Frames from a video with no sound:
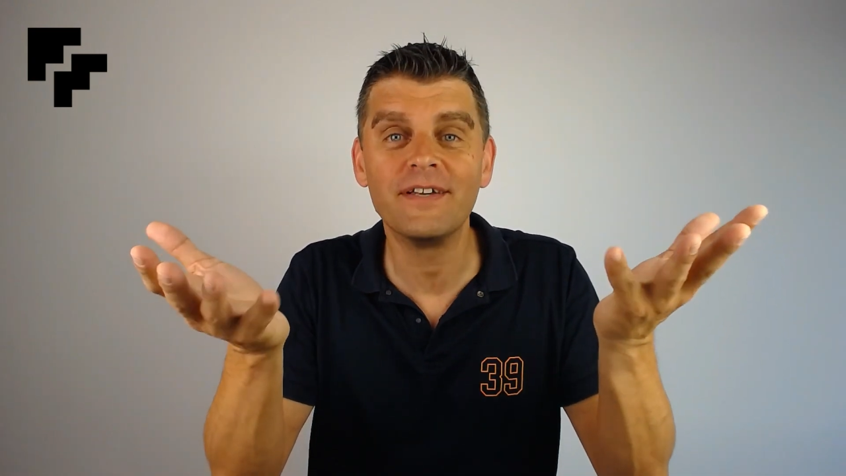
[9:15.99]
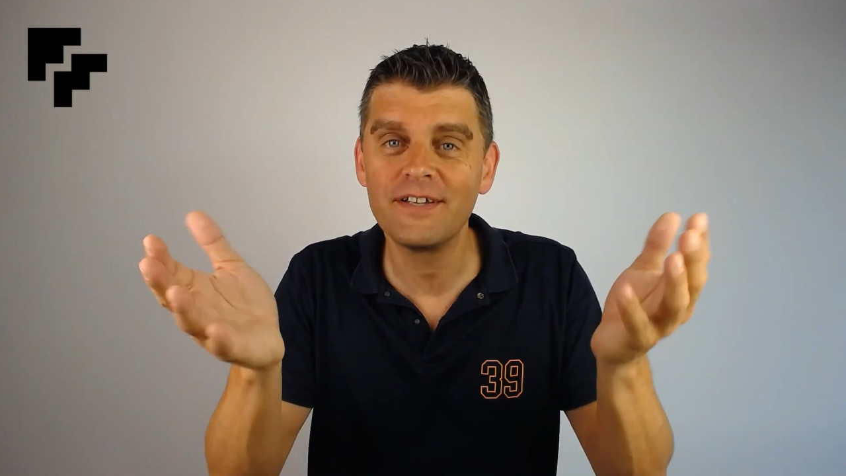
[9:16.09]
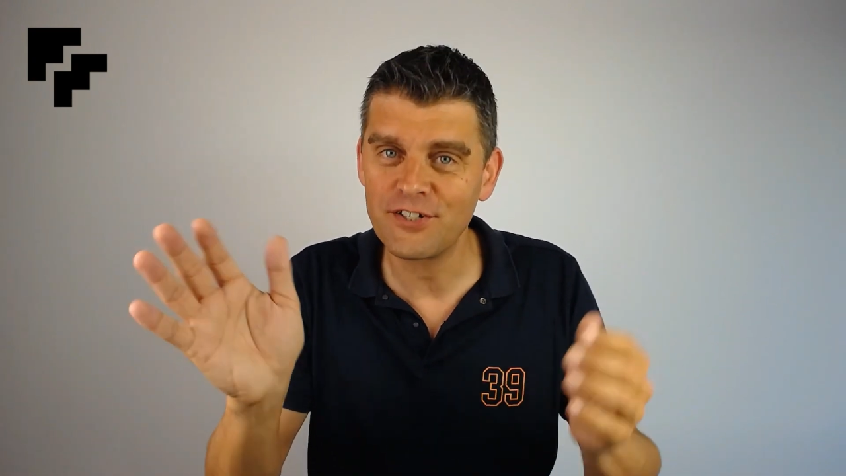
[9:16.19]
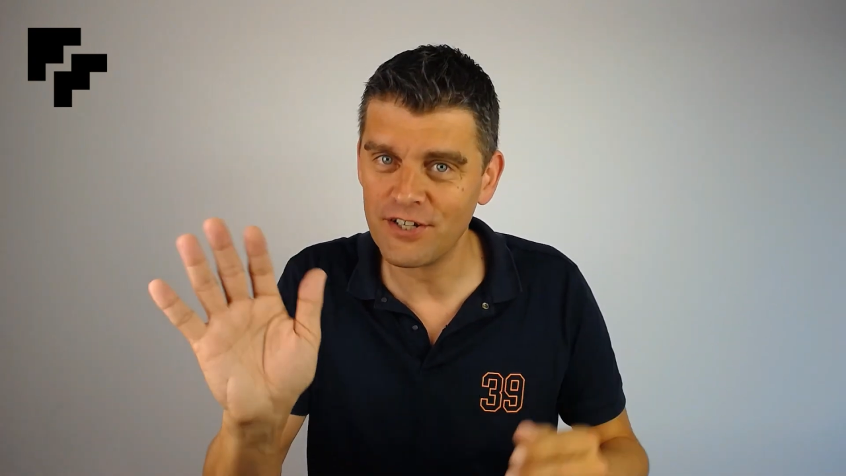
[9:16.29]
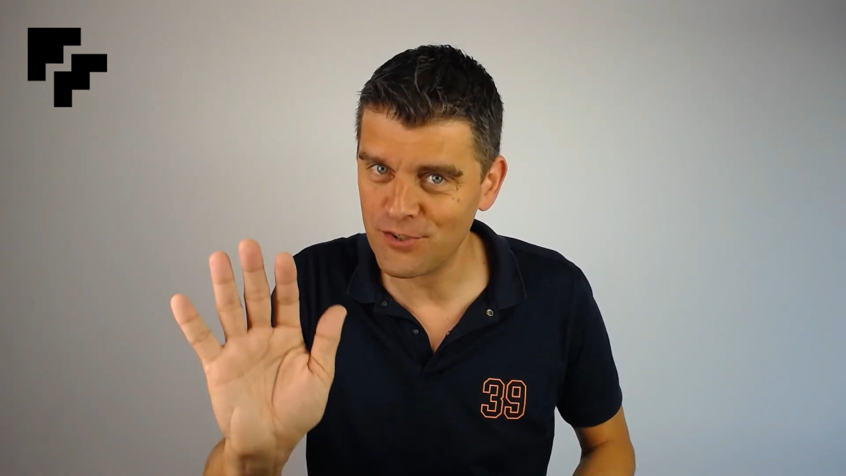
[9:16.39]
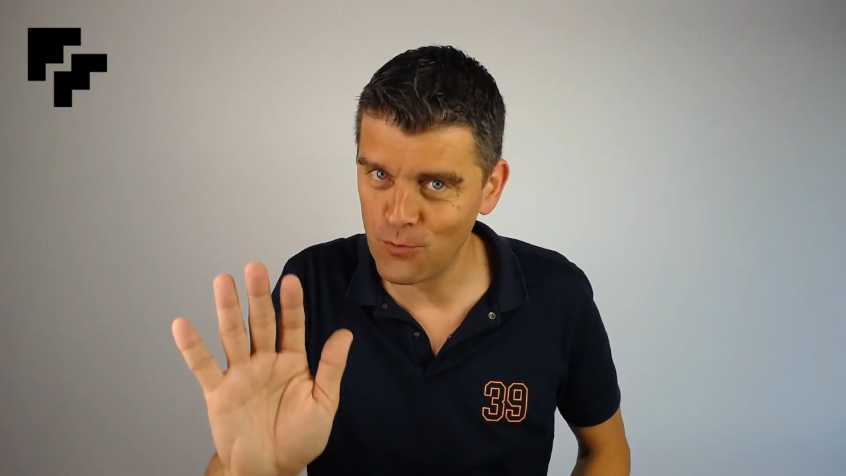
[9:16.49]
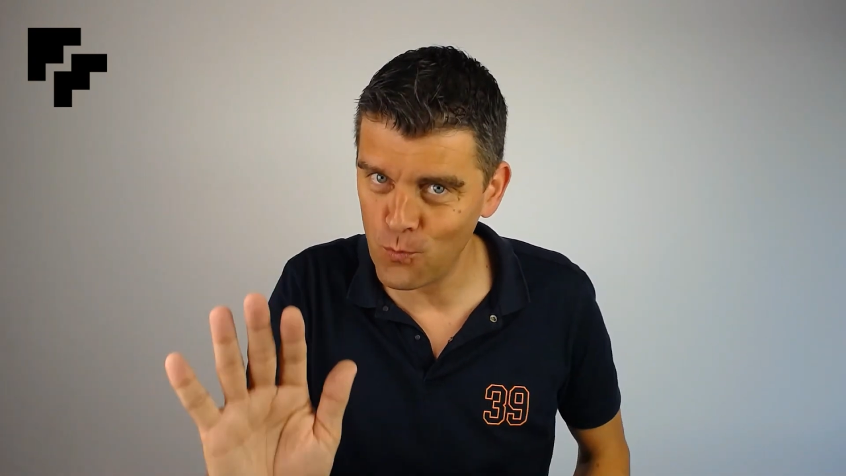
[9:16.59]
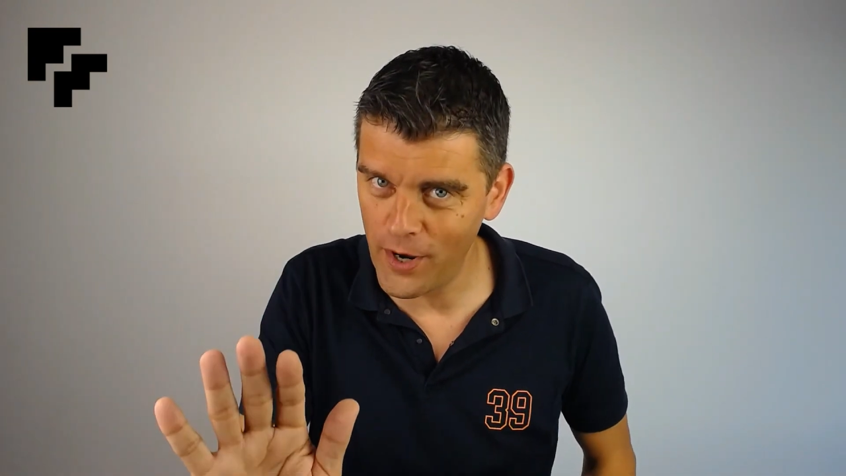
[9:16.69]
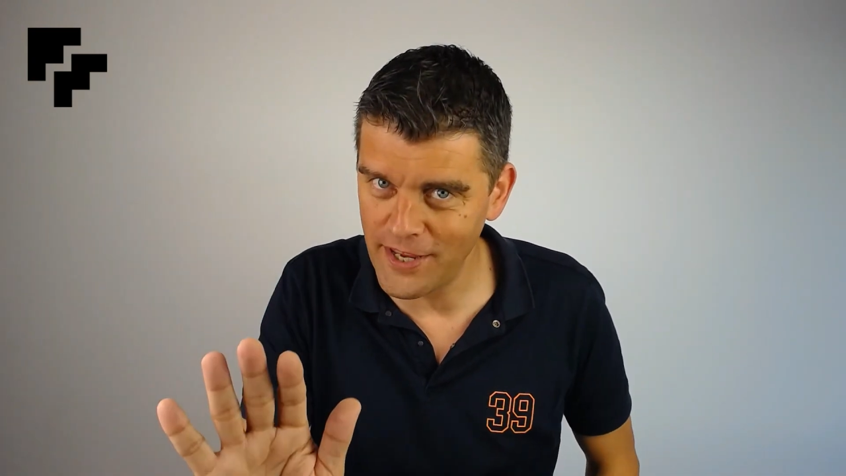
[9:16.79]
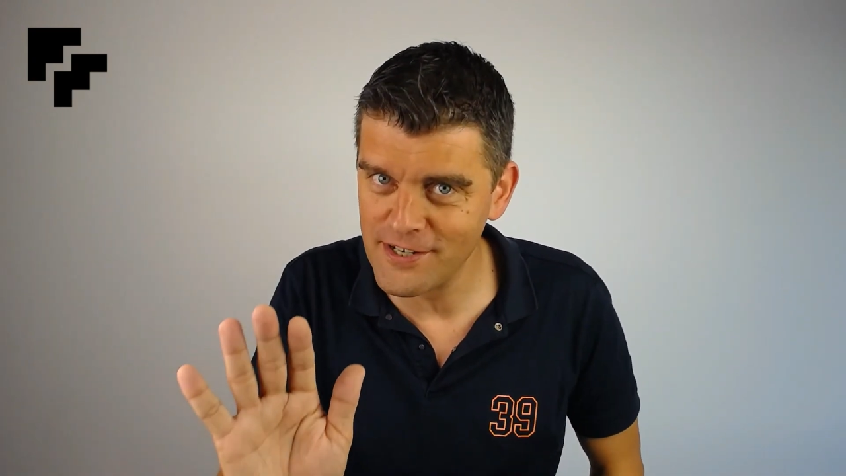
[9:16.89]
Just don't
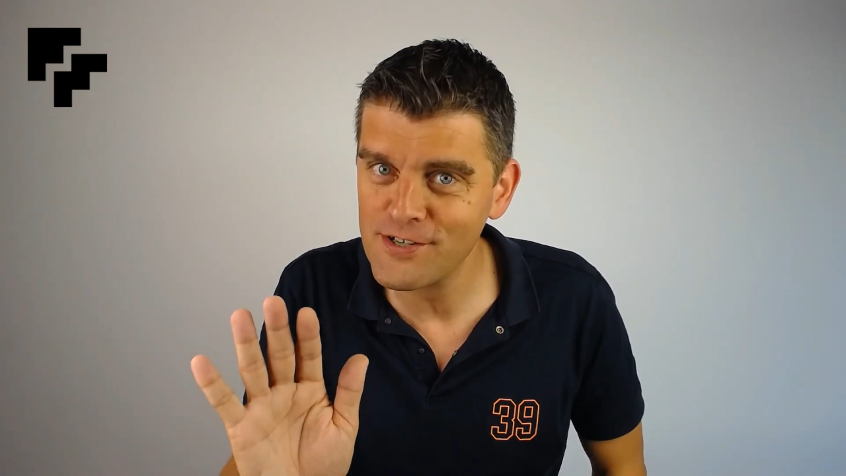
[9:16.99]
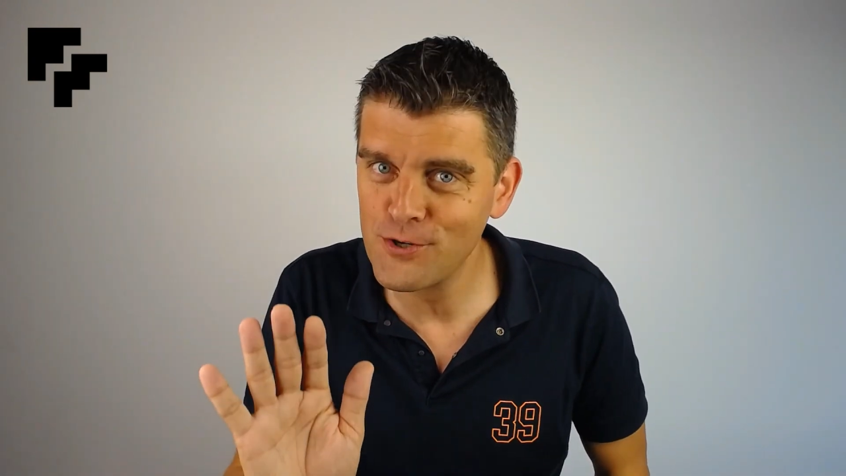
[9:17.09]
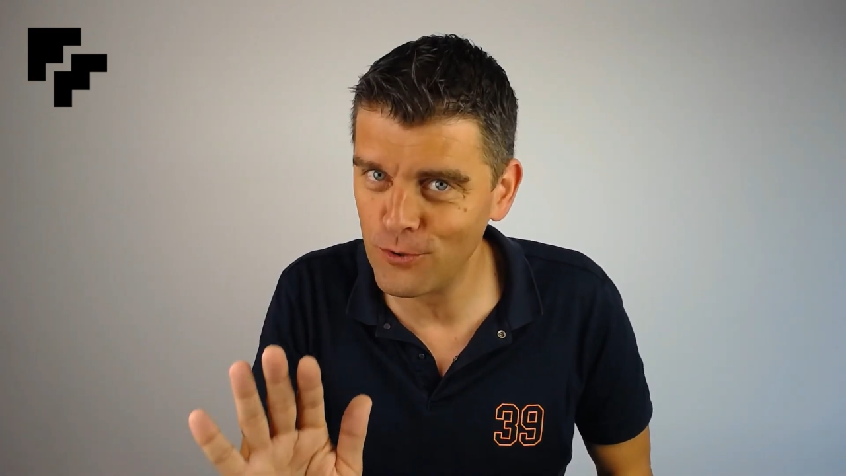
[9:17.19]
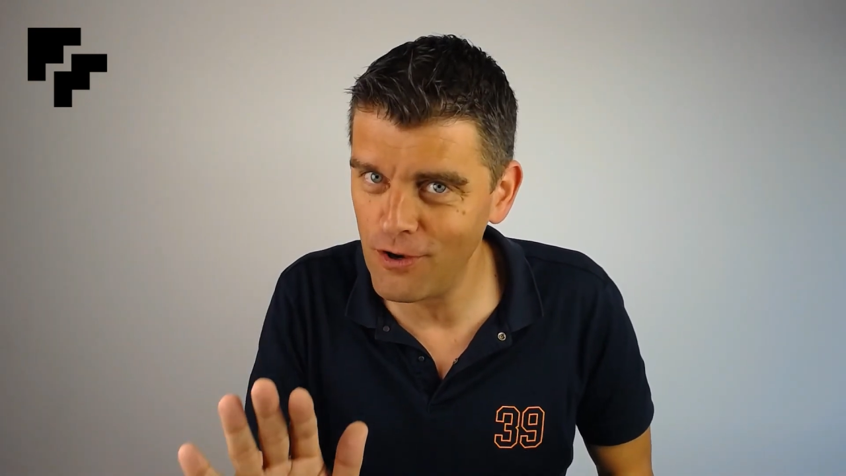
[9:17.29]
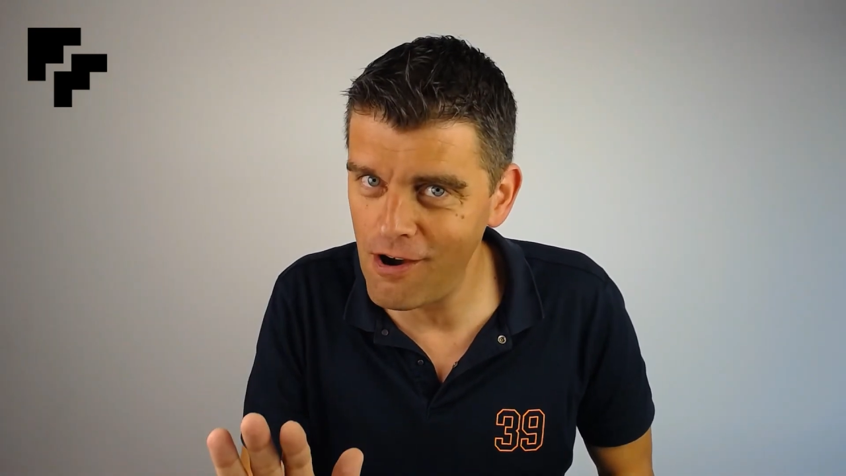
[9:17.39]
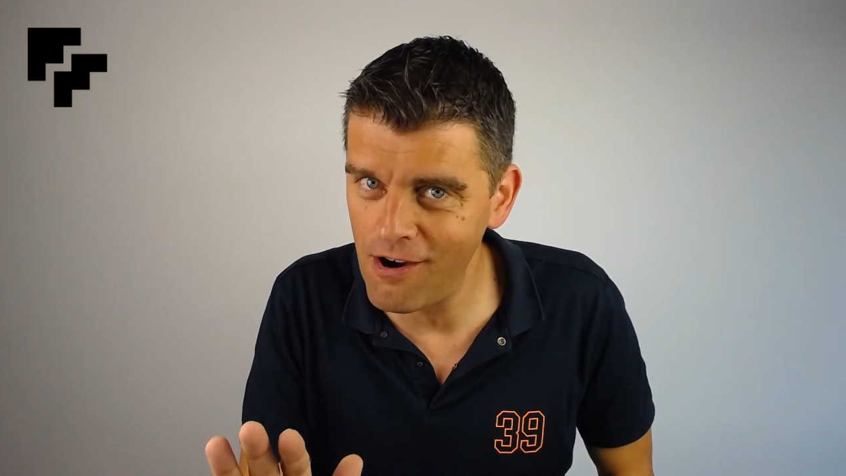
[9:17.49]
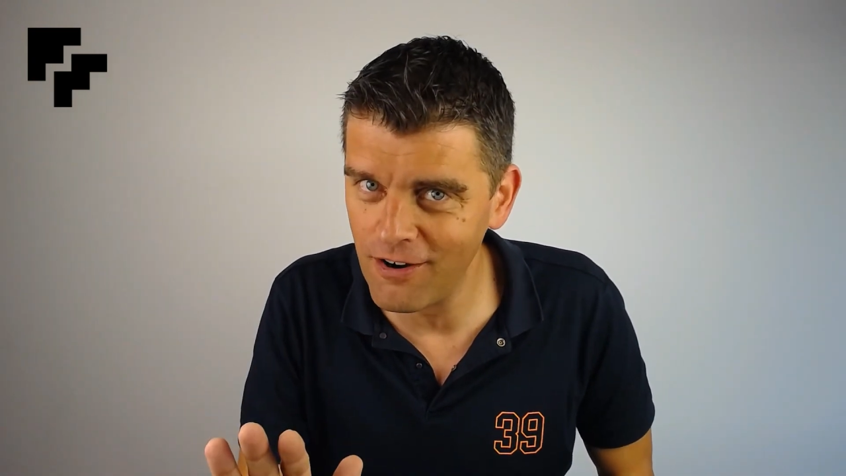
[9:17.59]
wait too long.